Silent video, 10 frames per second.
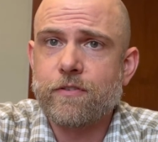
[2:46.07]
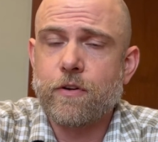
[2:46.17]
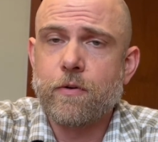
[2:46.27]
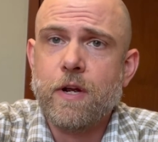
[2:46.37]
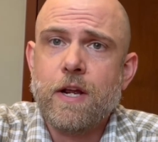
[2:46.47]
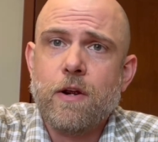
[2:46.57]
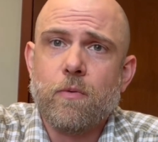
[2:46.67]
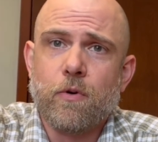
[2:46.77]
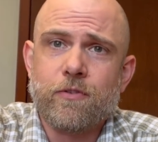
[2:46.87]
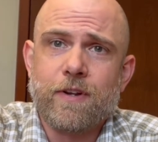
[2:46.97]
So
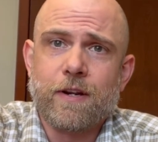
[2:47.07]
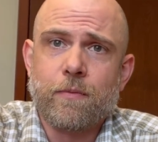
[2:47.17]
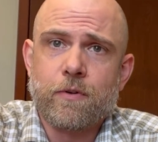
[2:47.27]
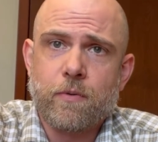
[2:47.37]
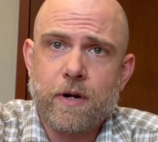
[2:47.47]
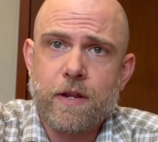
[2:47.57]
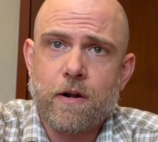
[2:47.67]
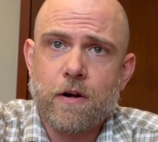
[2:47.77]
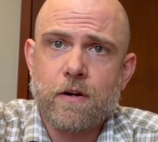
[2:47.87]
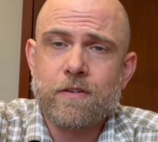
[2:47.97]
we're sticking with 20
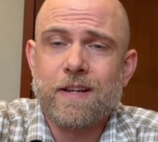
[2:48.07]
yards.